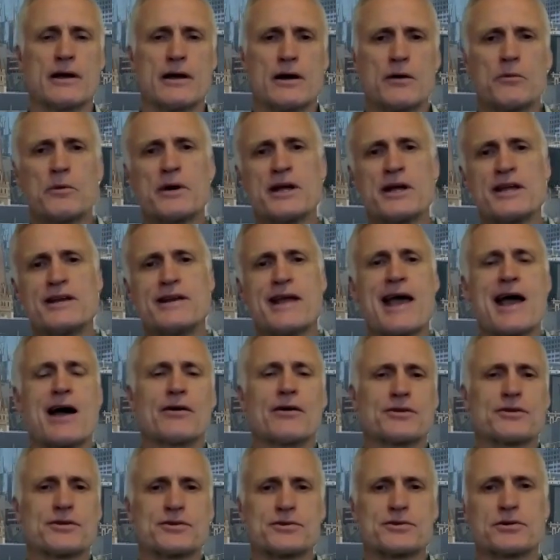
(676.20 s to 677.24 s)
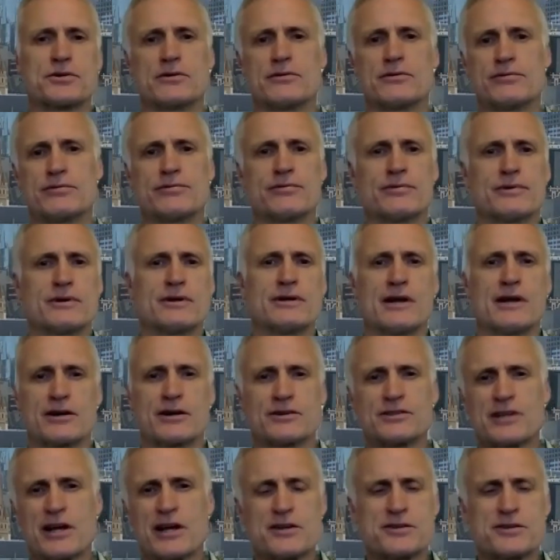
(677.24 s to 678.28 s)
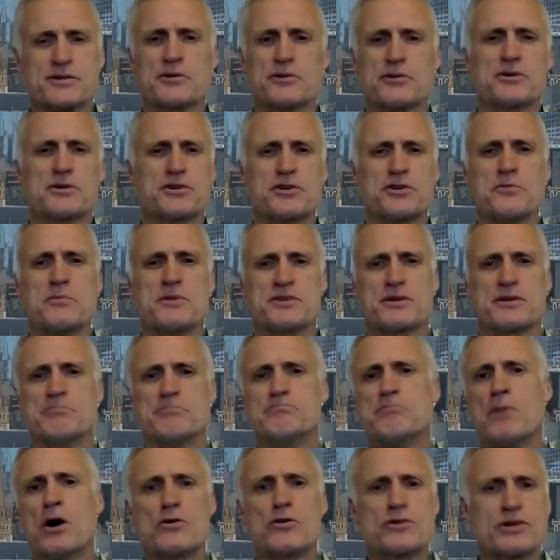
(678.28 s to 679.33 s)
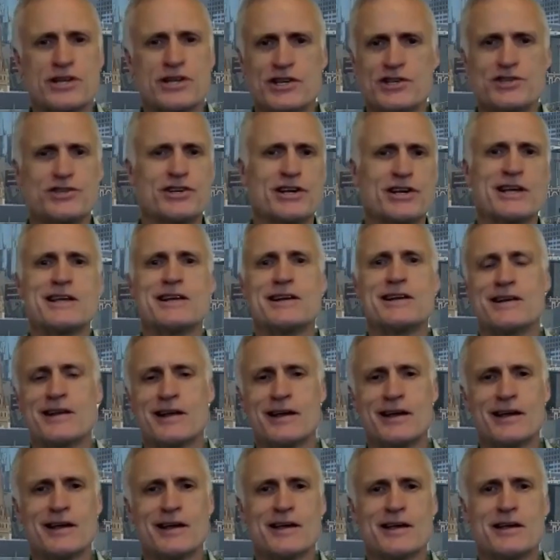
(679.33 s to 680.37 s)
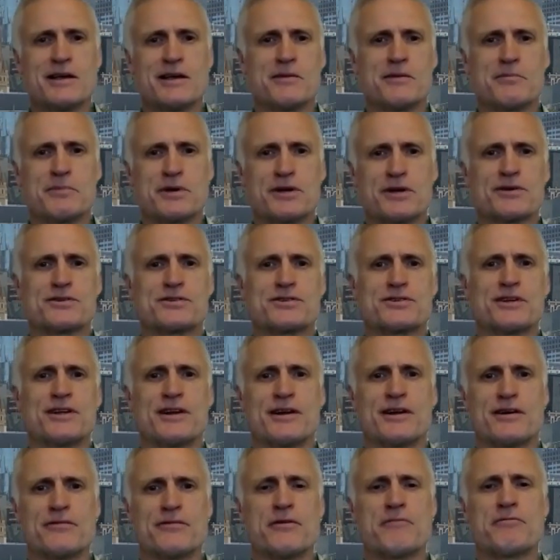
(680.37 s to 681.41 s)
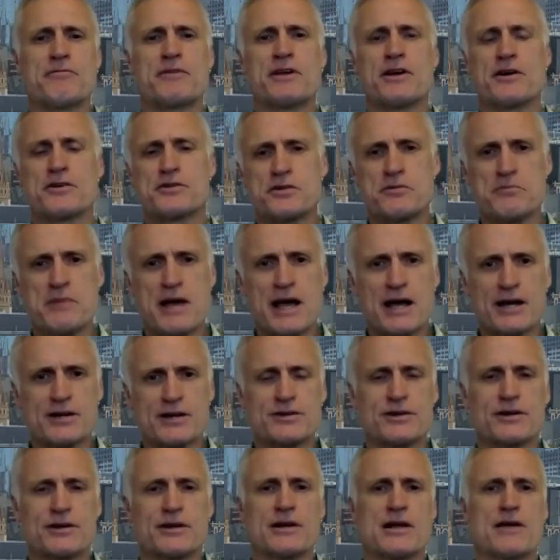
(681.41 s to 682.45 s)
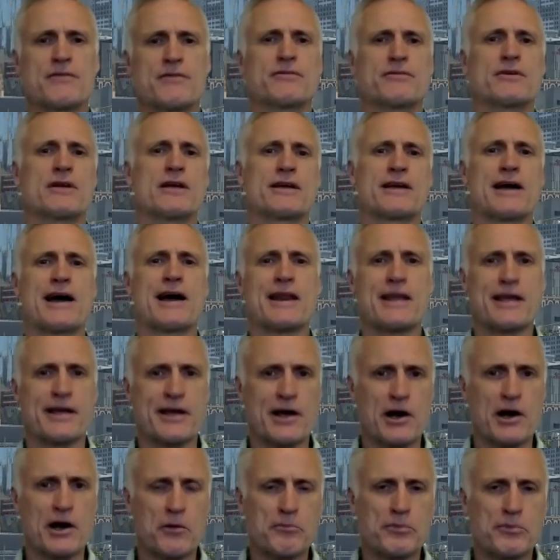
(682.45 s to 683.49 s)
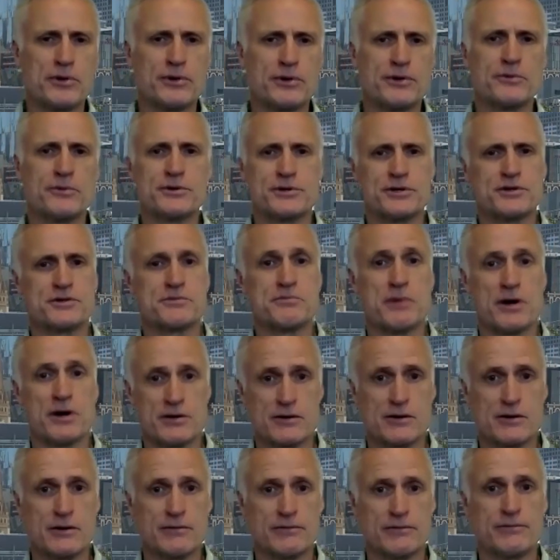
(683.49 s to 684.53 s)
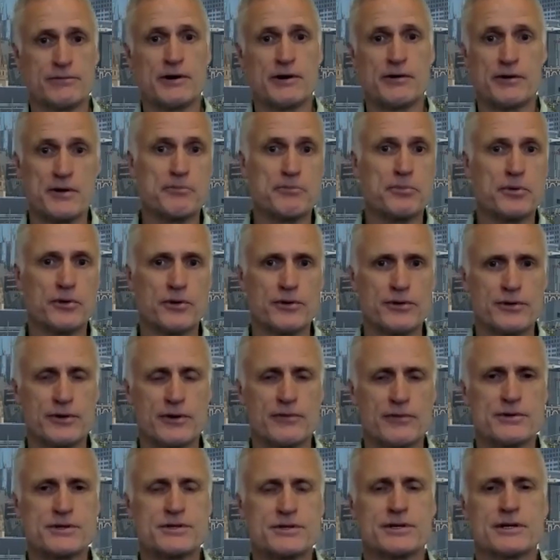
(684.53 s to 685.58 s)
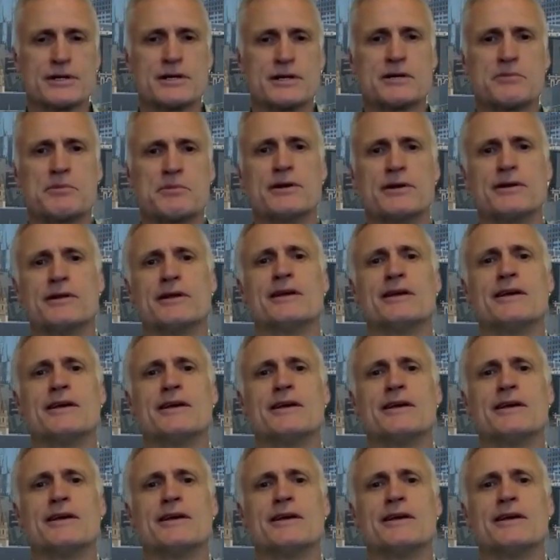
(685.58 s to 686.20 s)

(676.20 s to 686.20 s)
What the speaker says: are we now to sort of, because I still assume it's a multi-gene, because, for VO2 max, you're going to have your cardiac output, which is very important, obviously, but